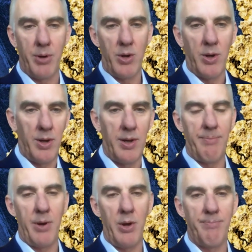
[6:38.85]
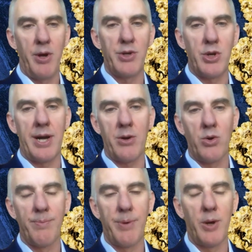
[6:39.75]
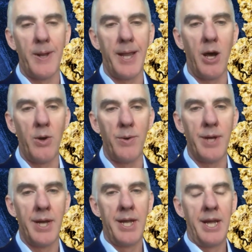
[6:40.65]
per truck or per load.